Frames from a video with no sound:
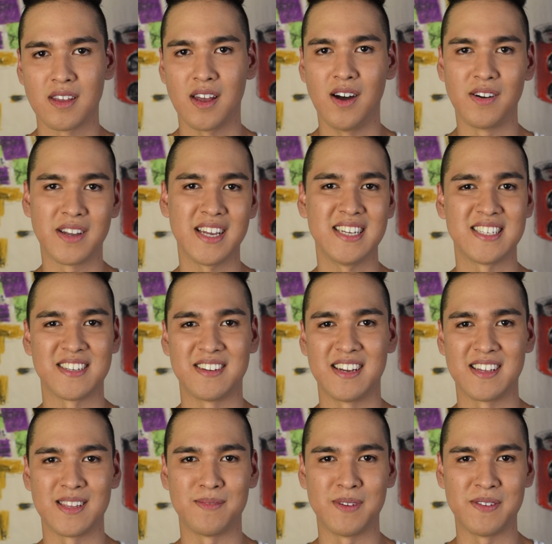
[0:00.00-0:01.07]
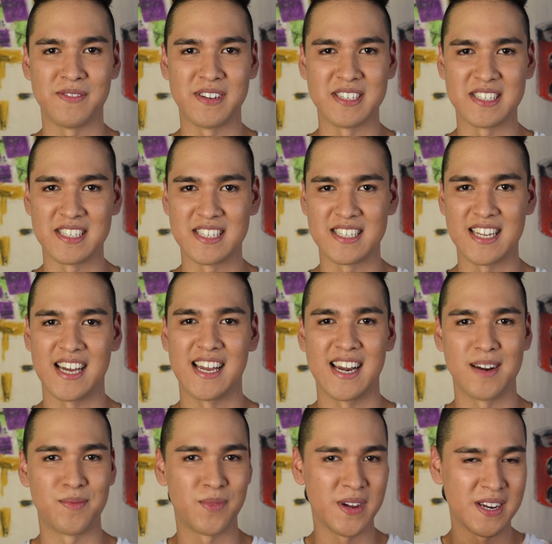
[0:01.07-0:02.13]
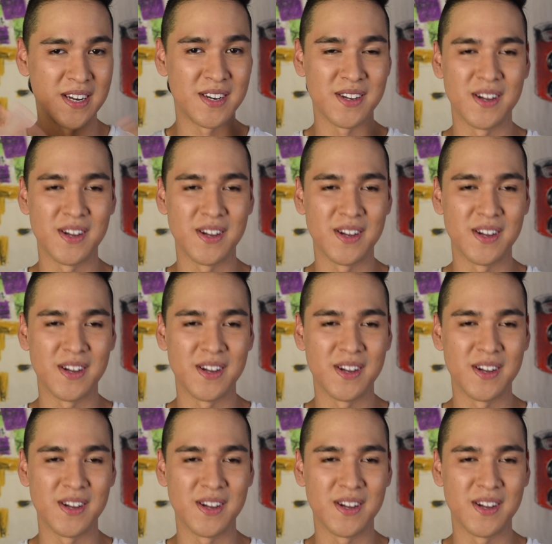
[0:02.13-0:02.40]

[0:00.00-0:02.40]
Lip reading: Okay, so now that my face is set, I'm ready to